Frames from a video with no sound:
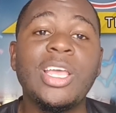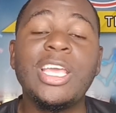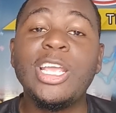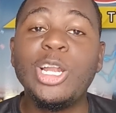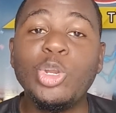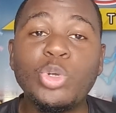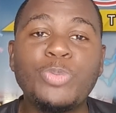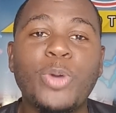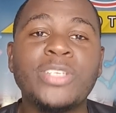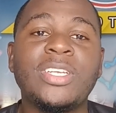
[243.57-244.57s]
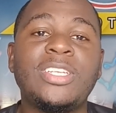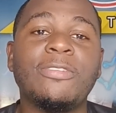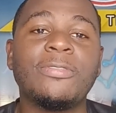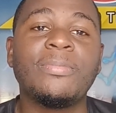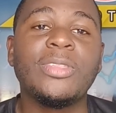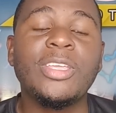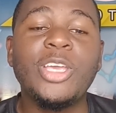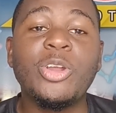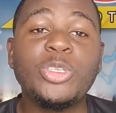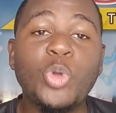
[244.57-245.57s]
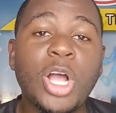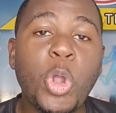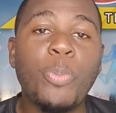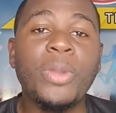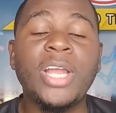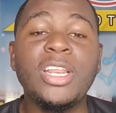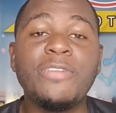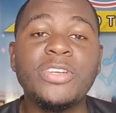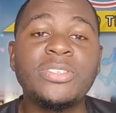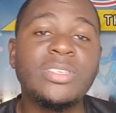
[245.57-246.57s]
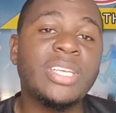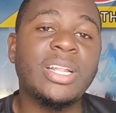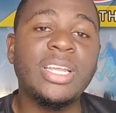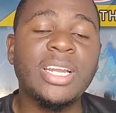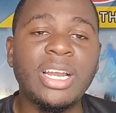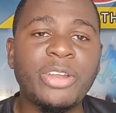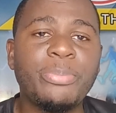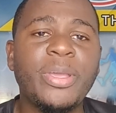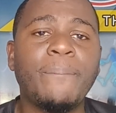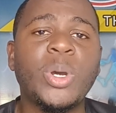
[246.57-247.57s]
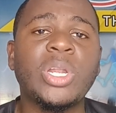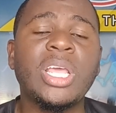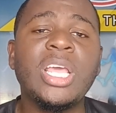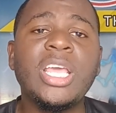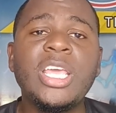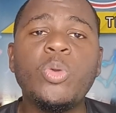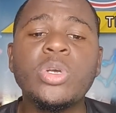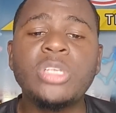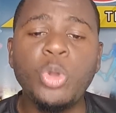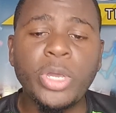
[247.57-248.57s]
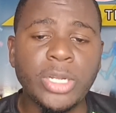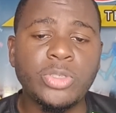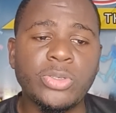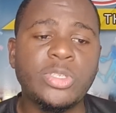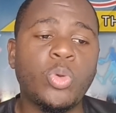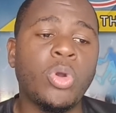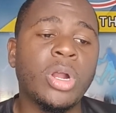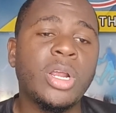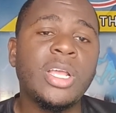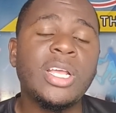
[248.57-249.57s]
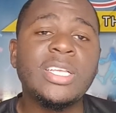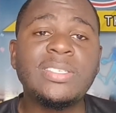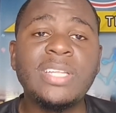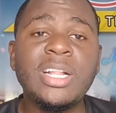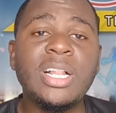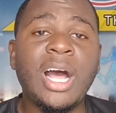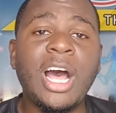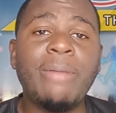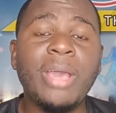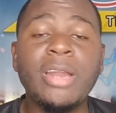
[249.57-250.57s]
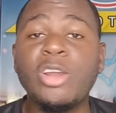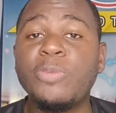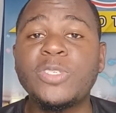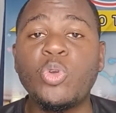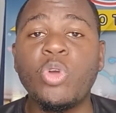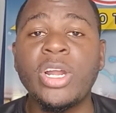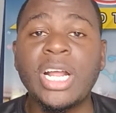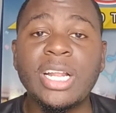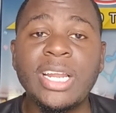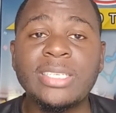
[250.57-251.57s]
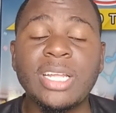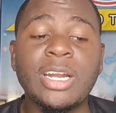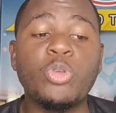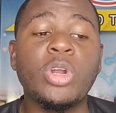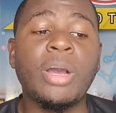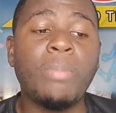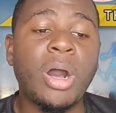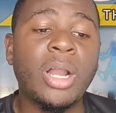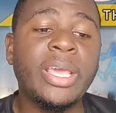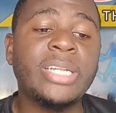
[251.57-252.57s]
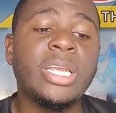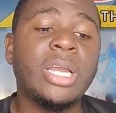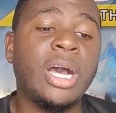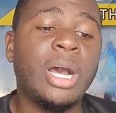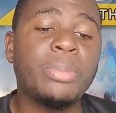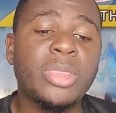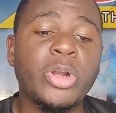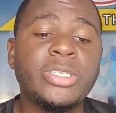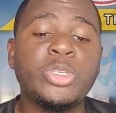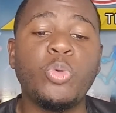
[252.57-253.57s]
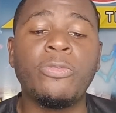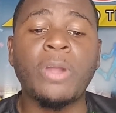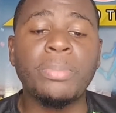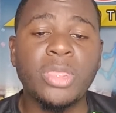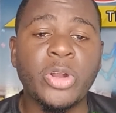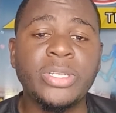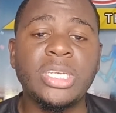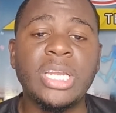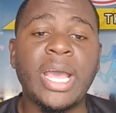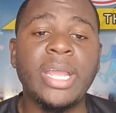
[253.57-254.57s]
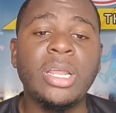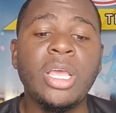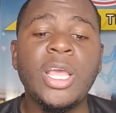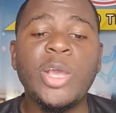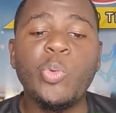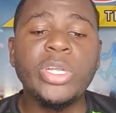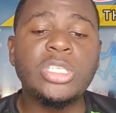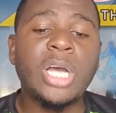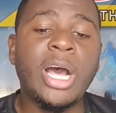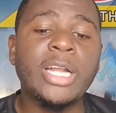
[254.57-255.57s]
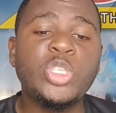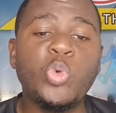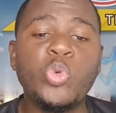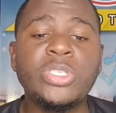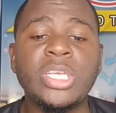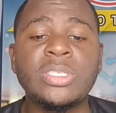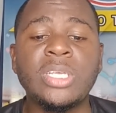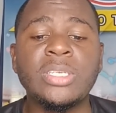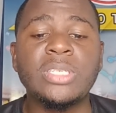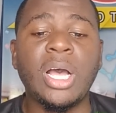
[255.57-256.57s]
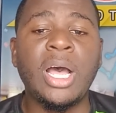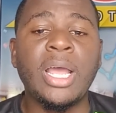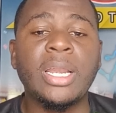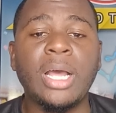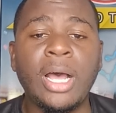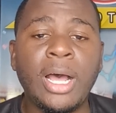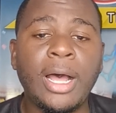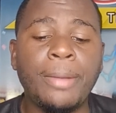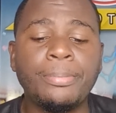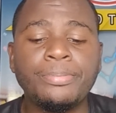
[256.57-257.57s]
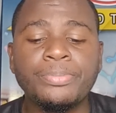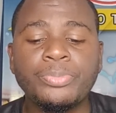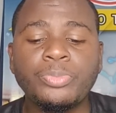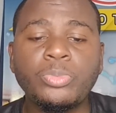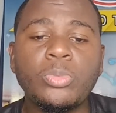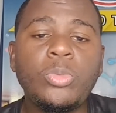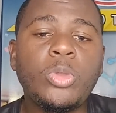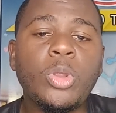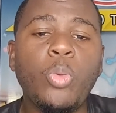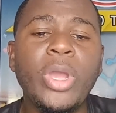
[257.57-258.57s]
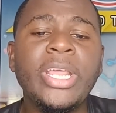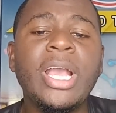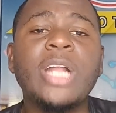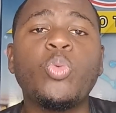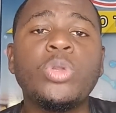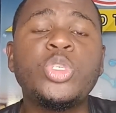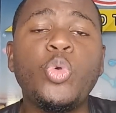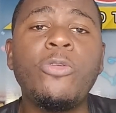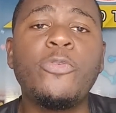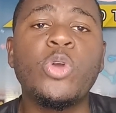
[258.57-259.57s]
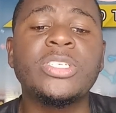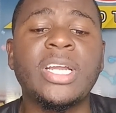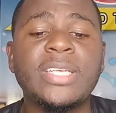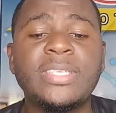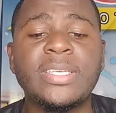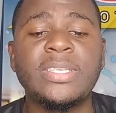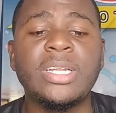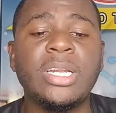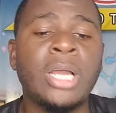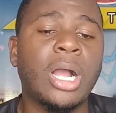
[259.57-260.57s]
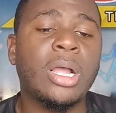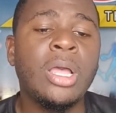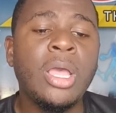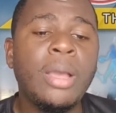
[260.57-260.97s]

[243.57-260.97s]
He looked positive. You know, took a couple of deliveries to settle in a little bit, but he was looking to score. Still ended up scoring at less than a run a ball, getting 32 from 39 with 2 sixes and well, he got 2 fours and a 6 in the knock.